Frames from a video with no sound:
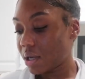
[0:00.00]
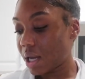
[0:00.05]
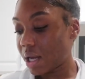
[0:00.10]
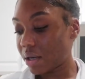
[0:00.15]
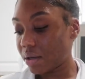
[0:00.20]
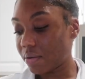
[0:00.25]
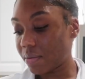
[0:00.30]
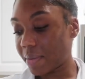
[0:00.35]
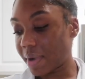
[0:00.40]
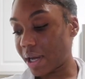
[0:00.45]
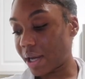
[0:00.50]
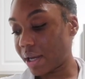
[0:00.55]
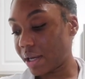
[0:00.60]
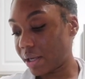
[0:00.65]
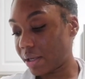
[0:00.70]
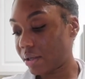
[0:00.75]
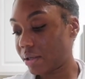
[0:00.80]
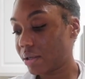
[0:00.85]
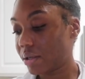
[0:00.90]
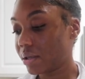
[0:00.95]
I don't oh
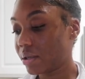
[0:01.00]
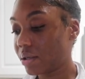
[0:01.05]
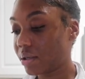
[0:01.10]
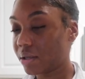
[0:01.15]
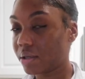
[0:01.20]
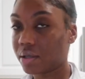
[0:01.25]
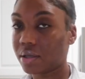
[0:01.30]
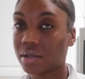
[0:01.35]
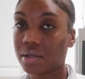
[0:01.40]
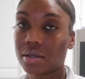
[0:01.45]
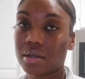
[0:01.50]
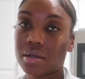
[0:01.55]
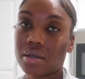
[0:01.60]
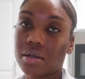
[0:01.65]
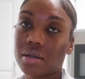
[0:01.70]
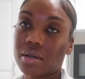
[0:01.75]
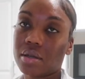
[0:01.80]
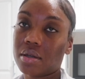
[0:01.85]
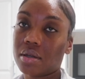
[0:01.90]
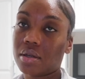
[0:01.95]
mind.
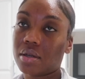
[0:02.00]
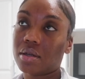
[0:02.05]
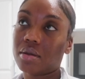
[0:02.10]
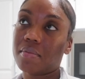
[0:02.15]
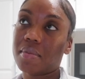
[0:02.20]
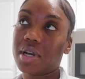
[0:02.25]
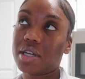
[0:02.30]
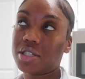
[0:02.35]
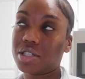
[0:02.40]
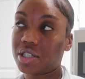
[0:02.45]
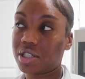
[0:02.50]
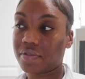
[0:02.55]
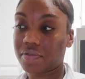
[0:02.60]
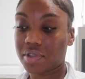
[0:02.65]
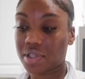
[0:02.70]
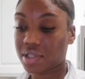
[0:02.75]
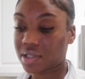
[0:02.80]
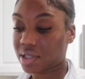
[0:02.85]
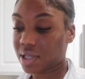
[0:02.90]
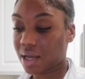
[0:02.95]
My
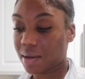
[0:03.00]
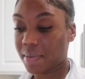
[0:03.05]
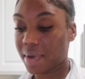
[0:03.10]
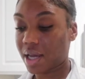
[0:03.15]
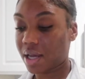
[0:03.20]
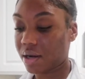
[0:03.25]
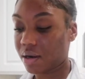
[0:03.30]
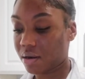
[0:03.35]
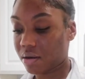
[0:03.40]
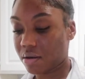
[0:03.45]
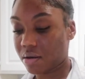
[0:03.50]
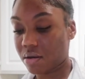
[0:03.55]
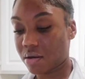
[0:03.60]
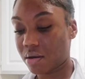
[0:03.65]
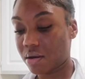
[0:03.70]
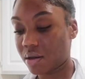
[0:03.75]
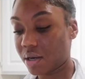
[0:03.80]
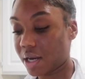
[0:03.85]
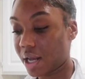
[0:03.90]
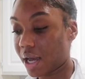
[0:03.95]
shift is not bad at all.
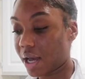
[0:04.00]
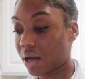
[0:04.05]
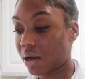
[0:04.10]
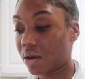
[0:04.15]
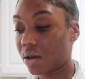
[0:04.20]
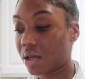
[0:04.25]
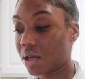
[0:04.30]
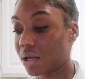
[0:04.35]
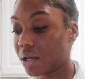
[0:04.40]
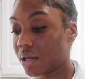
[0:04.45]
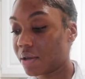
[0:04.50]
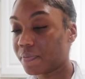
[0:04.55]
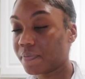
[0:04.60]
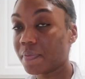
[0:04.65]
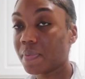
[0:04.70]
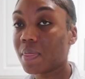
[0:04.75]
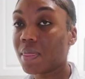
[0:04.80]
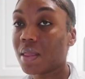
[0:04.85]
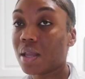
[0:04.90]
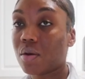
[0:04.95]
Now,
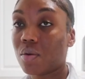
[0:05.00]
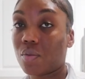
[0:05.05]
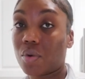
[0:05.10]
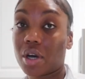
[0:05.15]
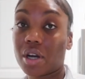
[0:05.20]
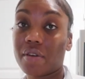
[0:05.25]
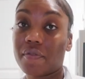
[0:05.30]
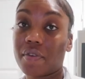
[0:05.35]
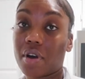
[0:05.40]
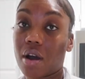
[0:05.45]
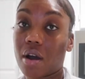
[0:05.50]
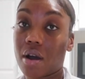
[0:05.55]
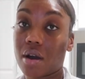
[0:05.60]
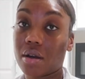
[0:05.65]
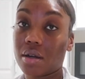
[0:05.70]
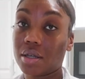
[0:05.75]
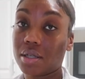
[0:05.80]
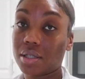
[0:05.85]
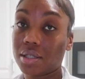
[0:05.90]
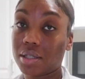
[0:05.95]
one of our
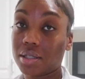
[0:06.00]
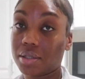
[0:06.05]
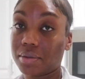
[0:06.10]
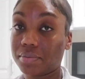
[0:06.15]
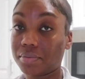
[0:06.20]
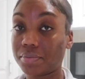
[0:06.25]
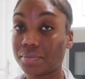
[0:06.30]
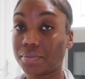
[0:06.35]
um,